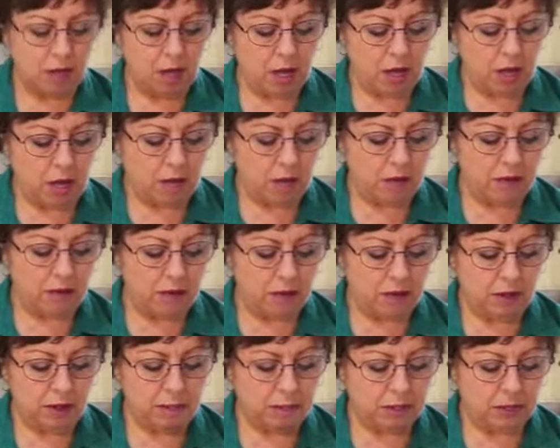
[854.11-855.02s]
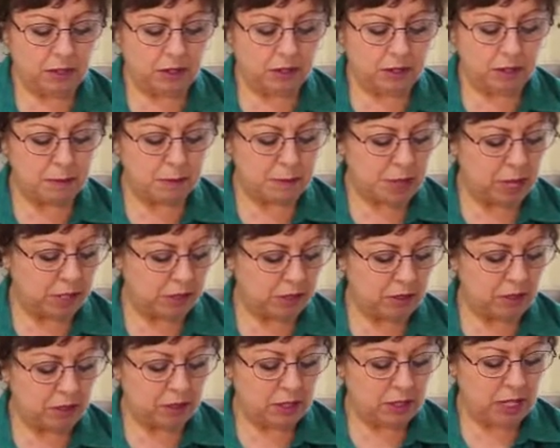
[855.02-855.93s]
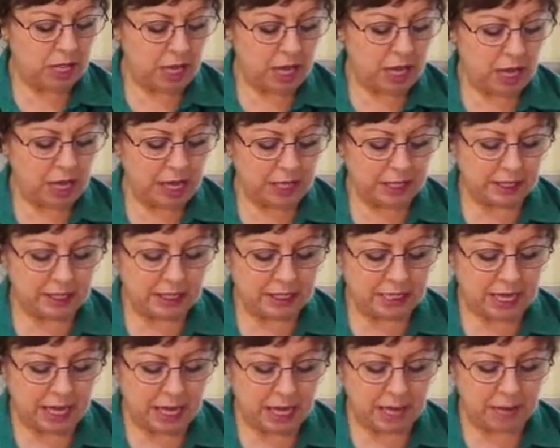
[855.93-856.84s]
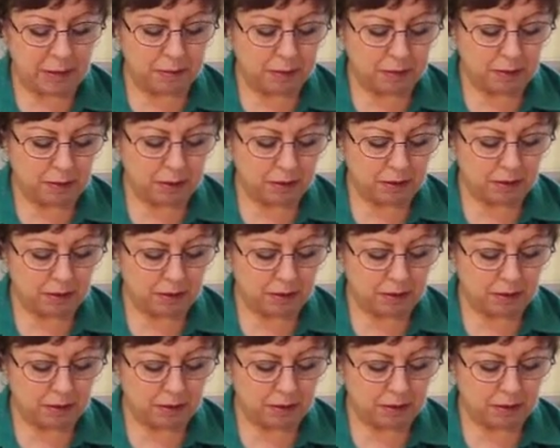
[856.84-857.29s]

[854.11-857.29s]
of melted butter on top.